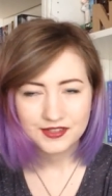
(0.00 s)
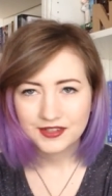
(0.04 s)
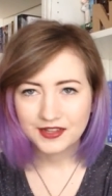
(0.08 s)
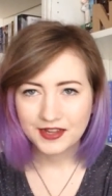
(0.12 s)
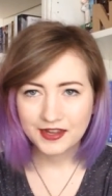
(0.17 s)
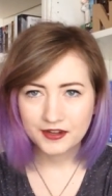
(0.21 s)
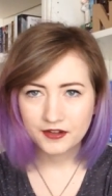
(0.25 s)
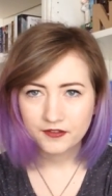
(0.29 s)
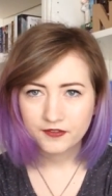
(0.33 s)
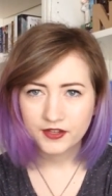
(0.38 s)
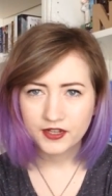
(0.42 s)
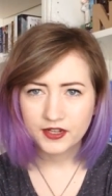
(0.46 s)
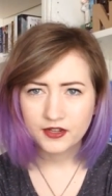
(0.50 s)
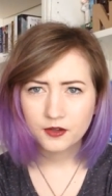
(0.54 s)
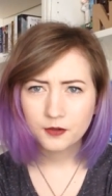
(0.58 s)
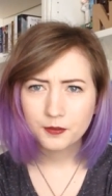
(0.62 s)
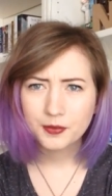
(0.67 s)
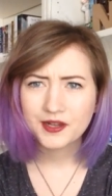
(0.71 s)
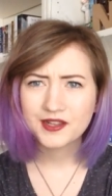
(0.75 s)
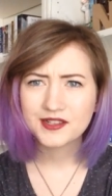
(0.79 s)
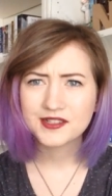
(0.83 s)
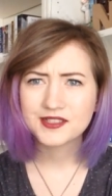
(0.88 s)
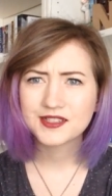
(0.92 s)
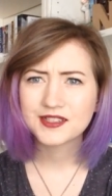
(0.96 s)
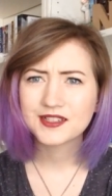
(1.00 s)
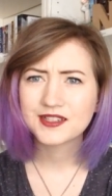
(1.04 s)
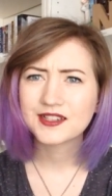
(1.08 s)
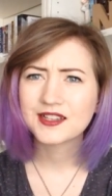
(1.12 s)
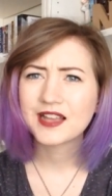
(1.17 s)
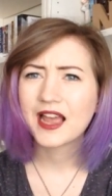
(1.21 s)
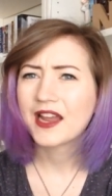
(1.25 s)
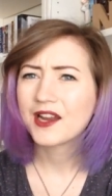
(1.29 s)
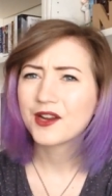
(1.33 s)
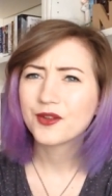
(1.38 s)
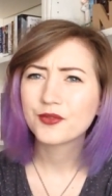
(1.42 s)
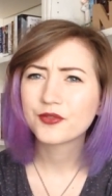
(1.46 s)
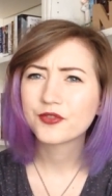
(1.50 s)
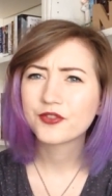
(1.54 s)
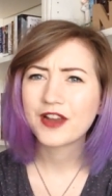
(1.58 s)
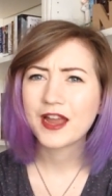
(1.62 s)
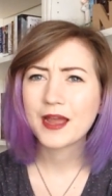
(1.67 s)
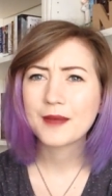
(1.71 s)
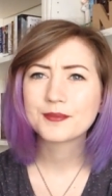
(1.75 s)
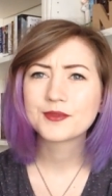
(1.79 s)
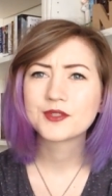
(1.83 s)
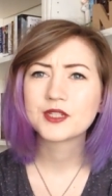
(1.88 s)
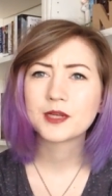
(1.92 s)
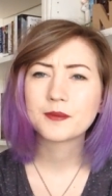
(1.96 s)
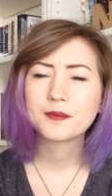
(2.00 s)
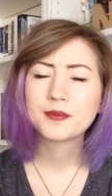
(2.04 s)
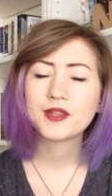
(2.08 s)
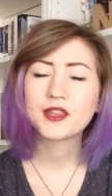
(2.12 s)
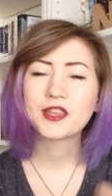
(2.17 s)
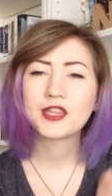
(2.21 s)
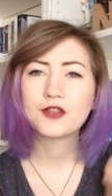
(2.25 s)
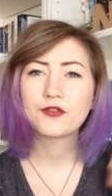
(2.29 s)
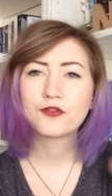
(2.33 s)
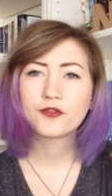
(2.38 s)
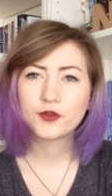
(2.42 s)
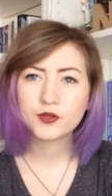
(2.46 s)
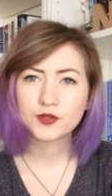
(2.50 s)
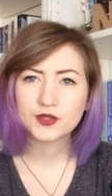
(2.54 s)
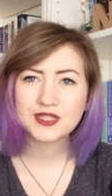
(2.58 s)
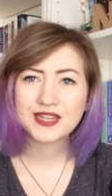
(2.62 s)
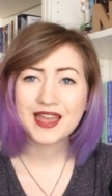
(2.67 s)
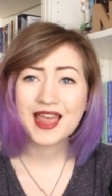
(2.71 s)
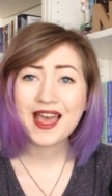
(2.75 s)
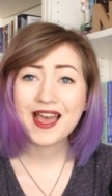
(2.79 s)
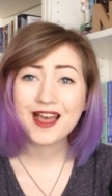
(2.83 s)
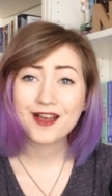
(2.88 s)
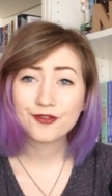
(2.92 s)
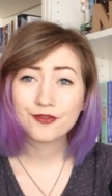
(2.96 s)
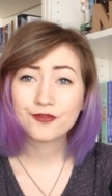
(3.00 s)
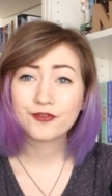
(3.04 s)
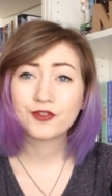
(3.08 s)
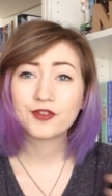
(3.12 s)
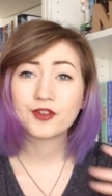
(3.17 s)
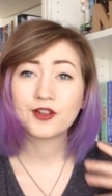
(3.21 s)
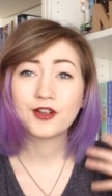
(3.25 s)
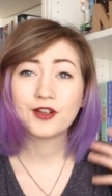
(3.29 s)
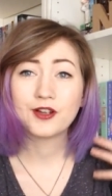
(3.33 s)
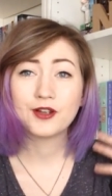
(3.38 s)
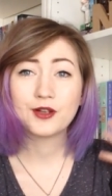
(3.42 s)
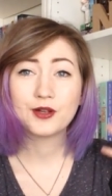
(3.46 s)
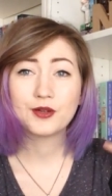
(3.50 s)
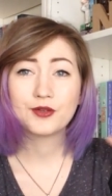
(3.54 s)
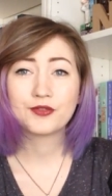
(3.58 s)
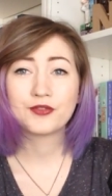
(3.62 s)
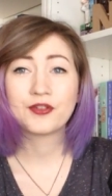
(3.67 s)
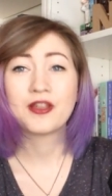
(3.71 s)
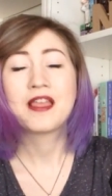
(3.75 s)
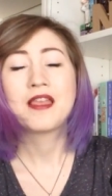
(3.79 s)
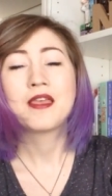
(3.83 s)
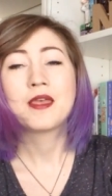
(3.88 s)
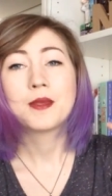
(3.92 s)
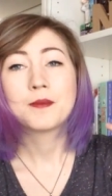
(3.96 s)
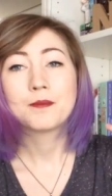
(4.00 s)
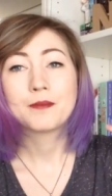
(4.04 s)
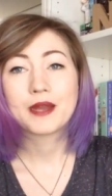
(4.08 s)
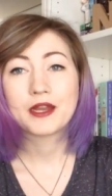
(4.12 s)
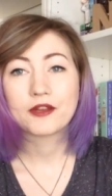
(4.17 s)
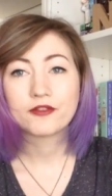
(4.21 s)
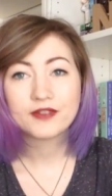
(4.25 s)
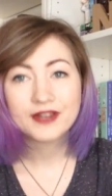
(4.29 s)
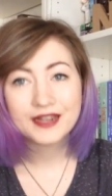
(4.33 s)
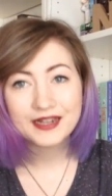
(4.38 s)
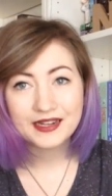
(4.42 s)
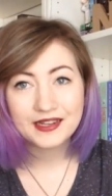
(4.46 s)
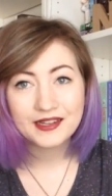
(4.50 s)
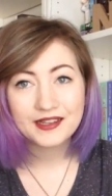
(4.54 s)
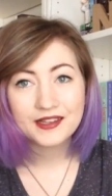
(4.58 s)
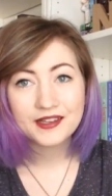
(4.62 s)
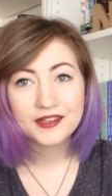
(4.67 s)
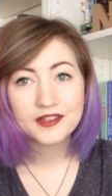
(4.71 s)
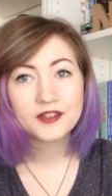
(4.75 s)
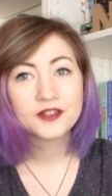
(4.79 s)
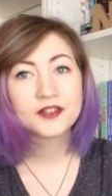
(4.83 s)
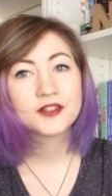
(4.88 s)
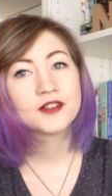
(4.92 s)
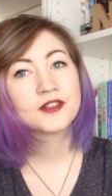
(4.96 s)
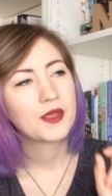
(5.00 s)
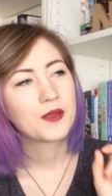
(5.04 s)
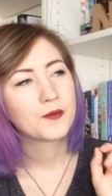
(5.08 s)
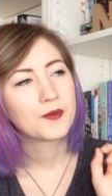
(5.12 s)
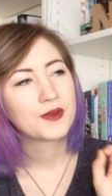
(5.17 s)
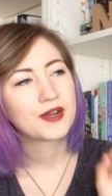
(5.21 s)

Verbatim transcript: kind of video because it kind of wrapped up the first half of my reading year.